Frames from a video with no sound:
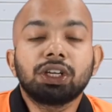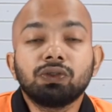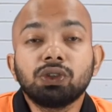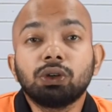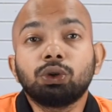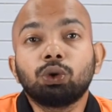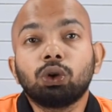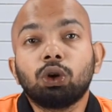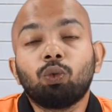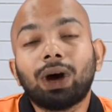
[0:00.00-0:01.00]
gives you a
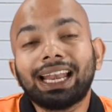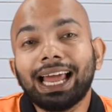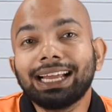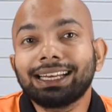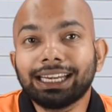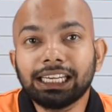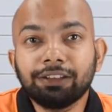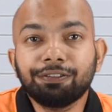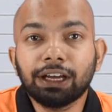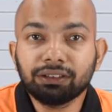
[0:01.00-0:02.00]
total of
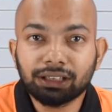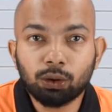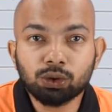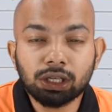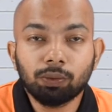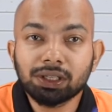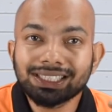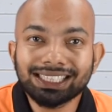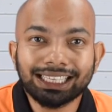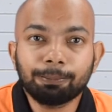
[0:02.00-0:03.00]
1,95,000, which
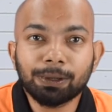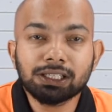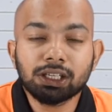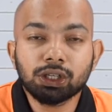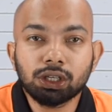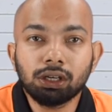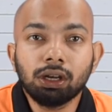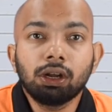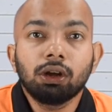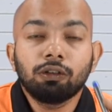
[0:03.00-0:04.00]
is the depreciation
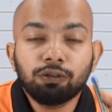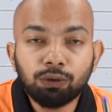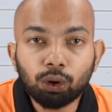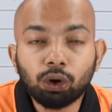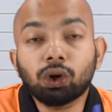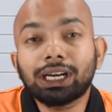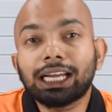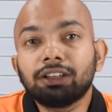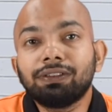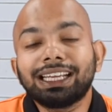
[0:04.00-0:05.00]
for, or
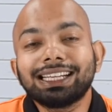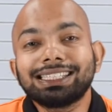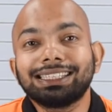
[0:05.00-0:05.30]
rather we can